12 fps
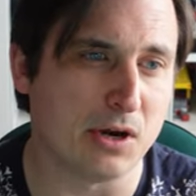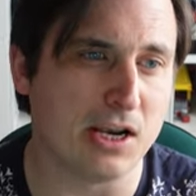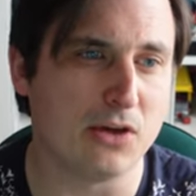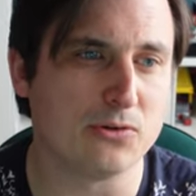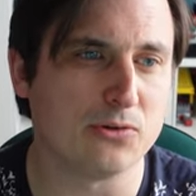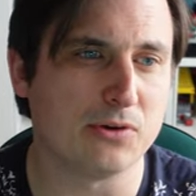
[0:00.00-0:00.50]
my
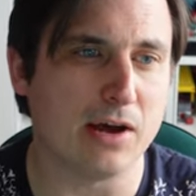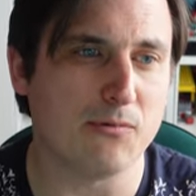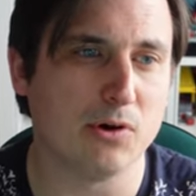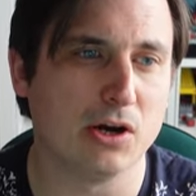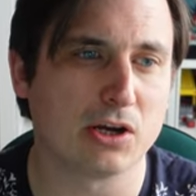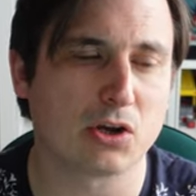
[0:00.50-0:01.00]
local
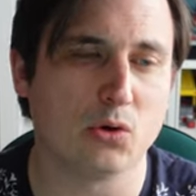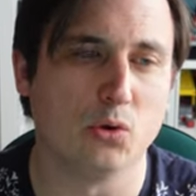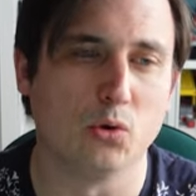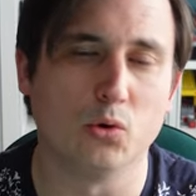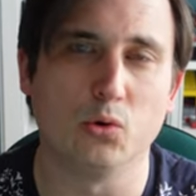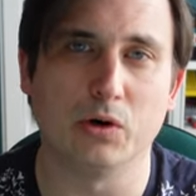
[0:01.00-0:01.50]
network
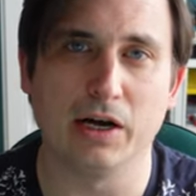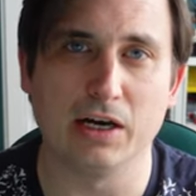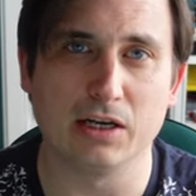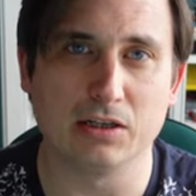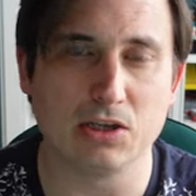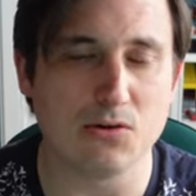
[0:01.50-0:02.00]
or
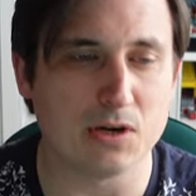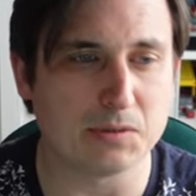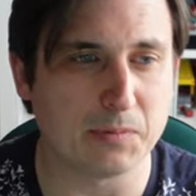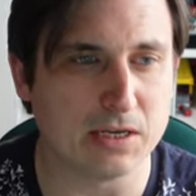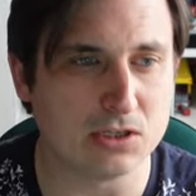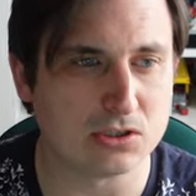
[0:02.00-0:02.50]

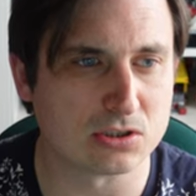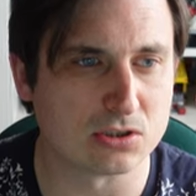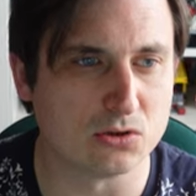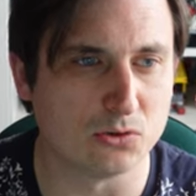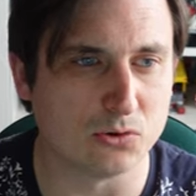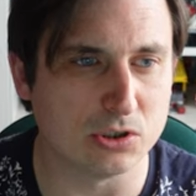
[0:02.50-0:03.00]
USB
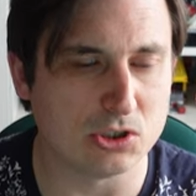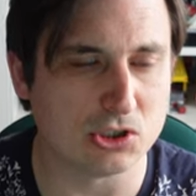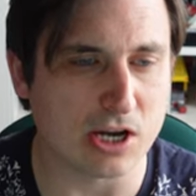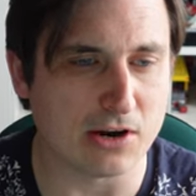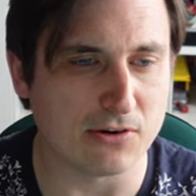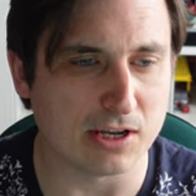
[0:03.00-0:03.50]
storage
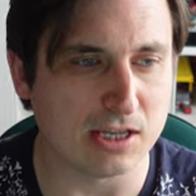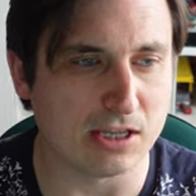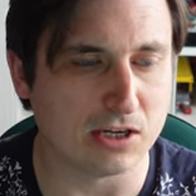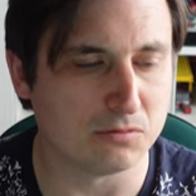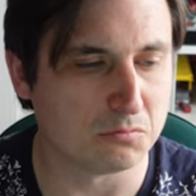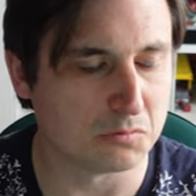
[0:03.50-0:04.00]
sharing
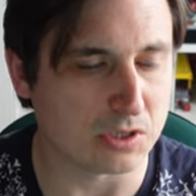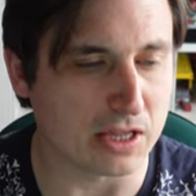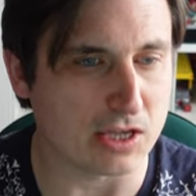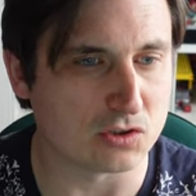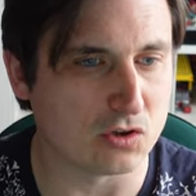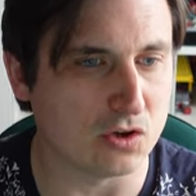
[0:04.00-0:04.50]
either. So
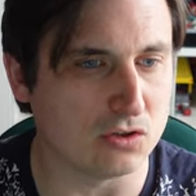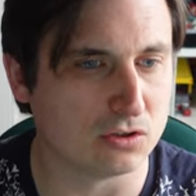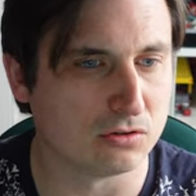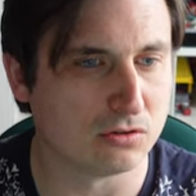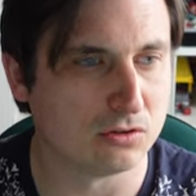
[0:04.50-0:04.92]
that's good.